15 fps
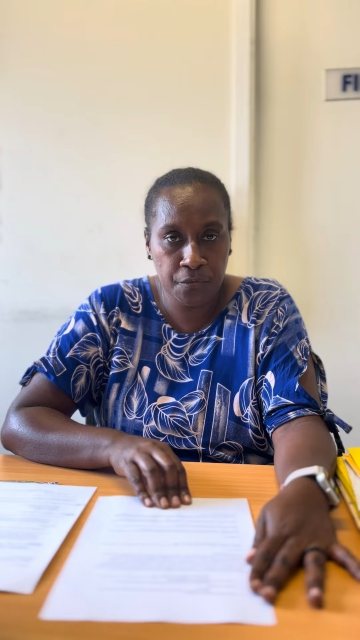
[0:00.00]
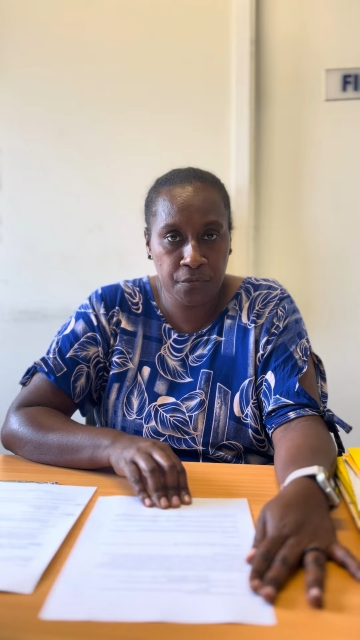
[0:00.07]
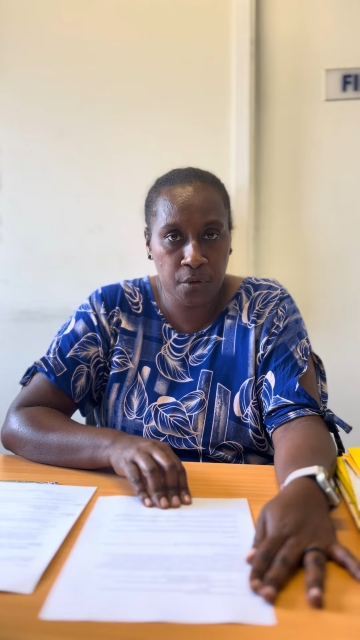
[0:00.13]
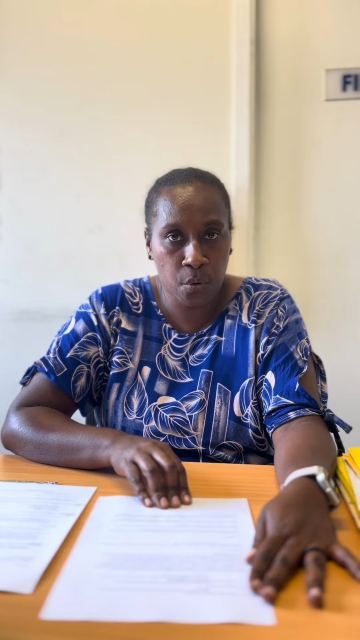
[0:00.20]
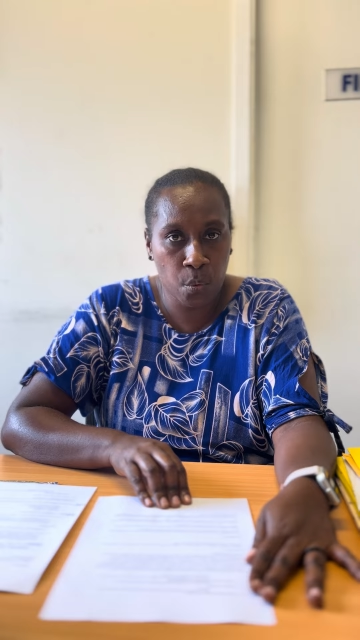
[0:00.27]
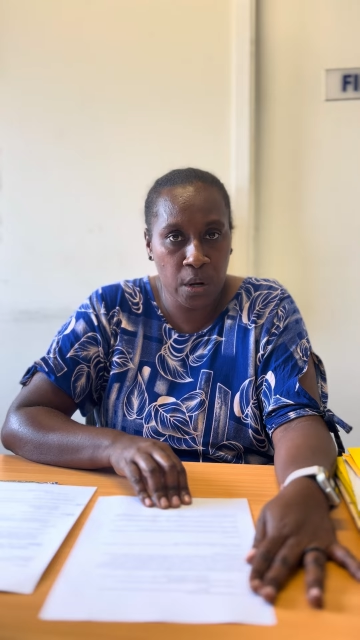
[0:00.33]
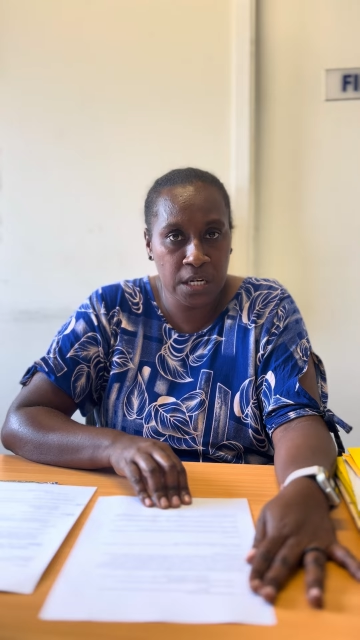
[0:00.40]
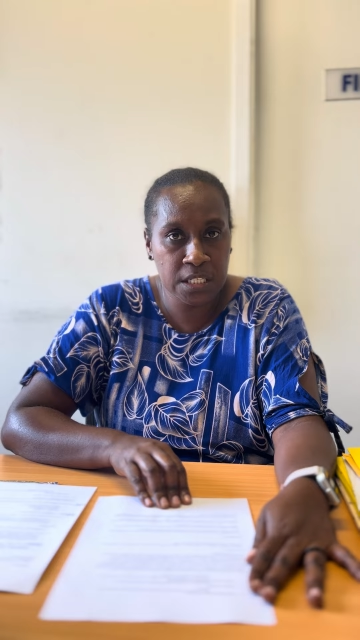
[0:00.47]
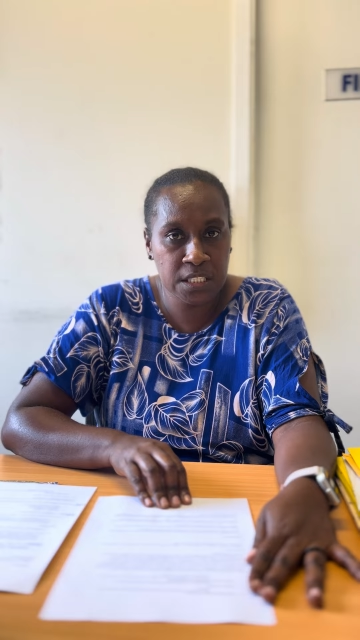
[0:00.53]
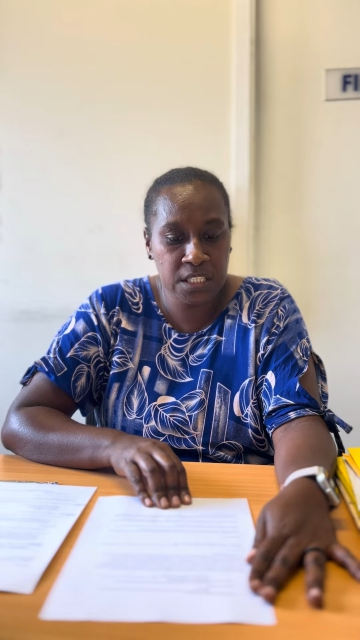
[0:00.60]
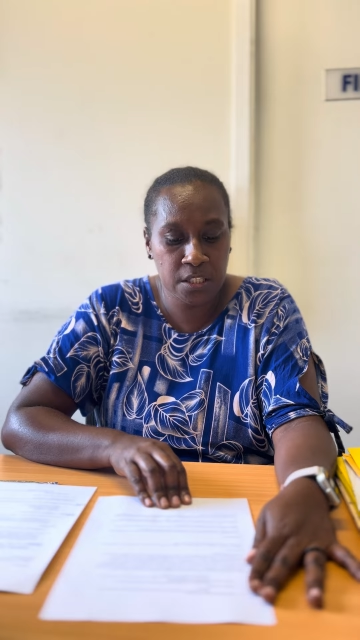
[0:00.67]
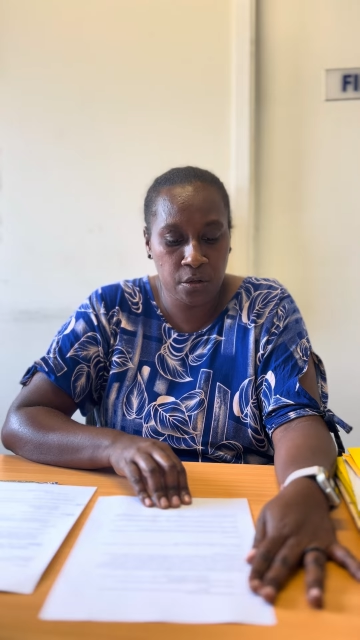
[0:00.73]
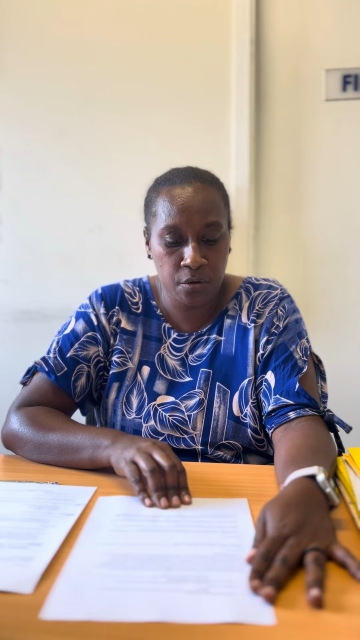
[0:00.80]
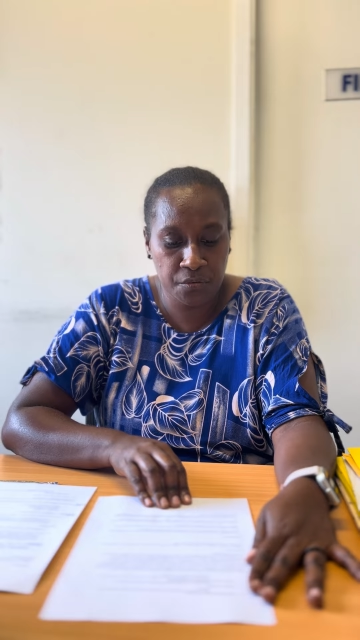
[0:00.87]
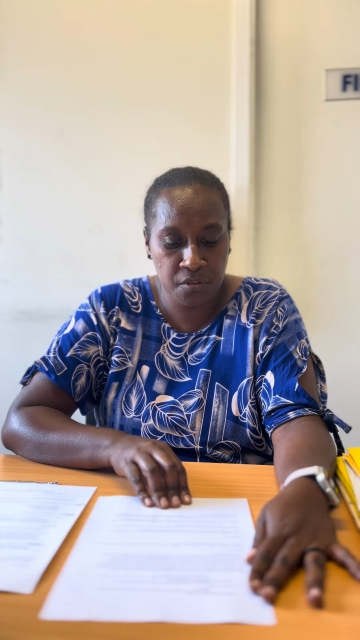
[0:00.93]
the
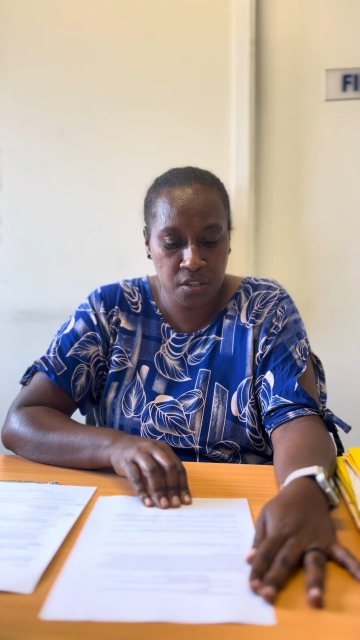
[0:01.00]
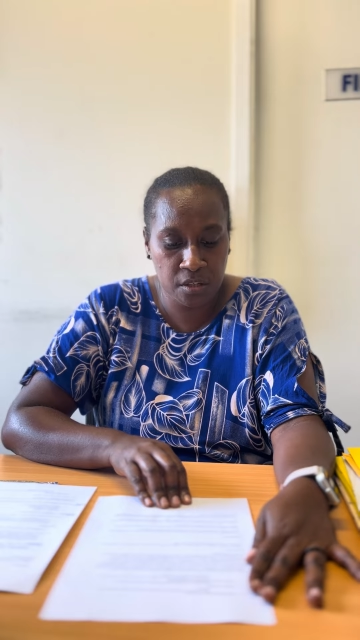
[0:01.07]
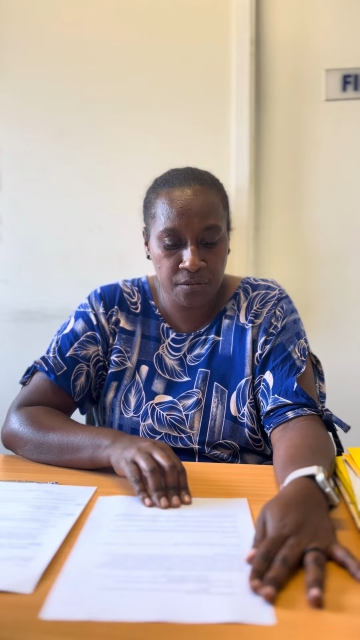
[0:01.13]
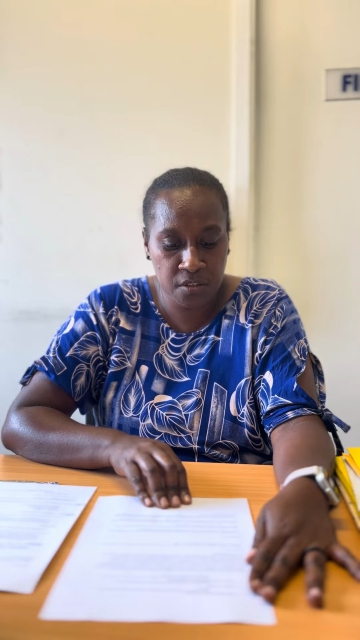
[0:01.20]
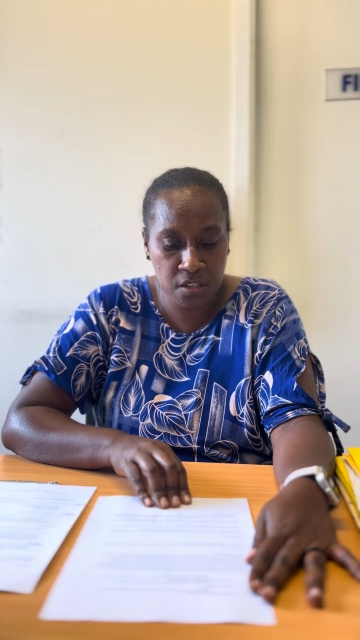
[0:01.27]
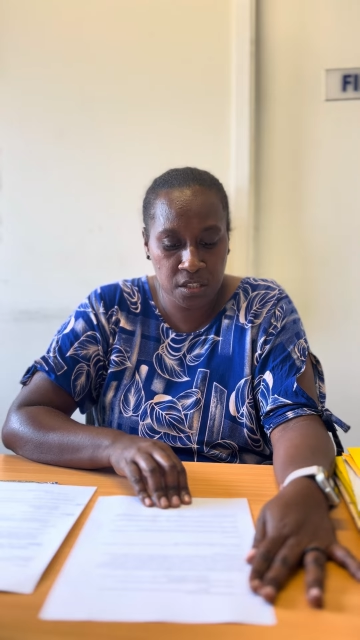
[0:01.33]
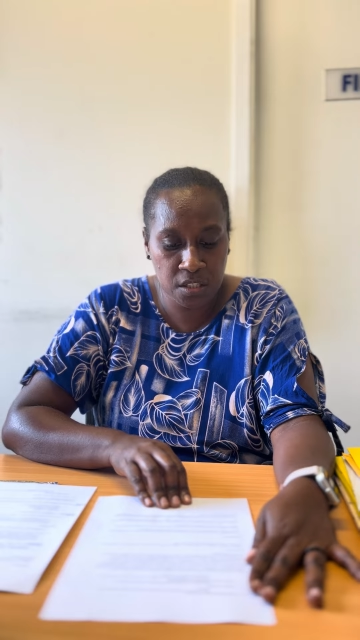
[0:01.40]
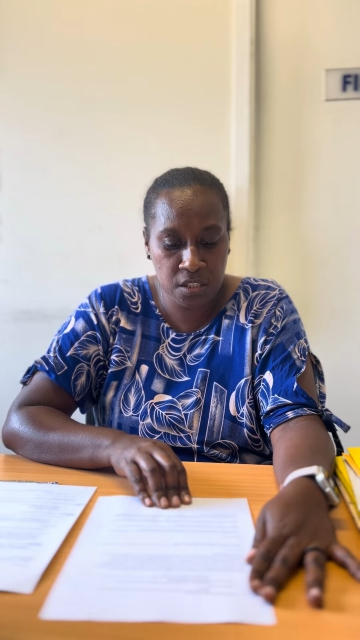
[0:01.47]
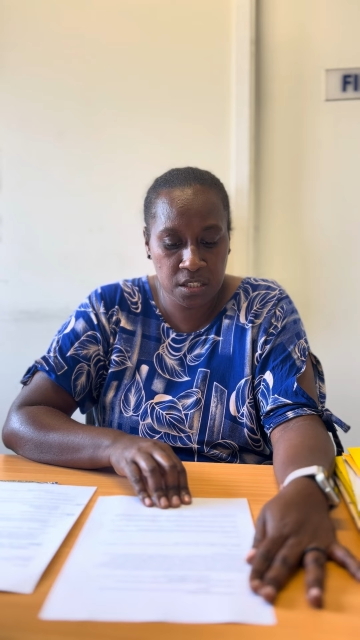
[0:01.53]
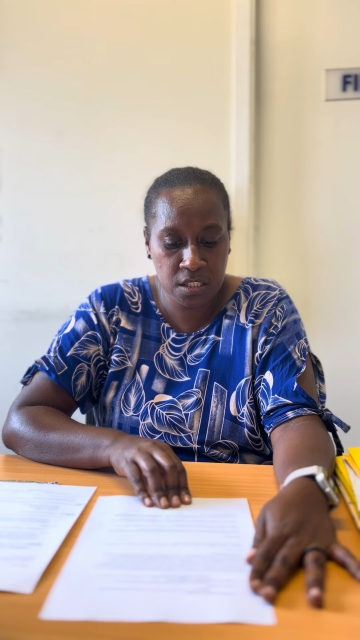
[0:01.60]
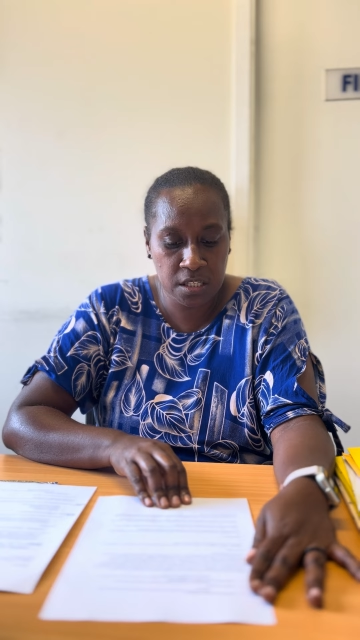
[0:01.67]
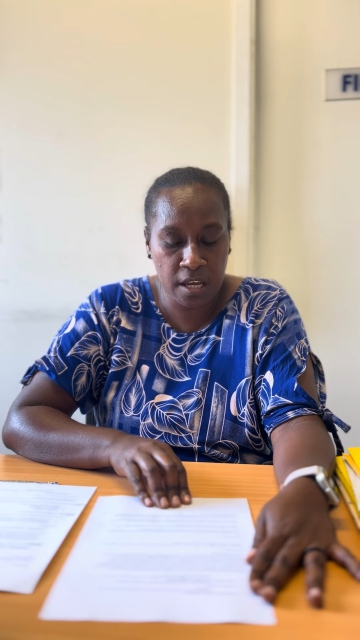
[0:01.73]
quality of services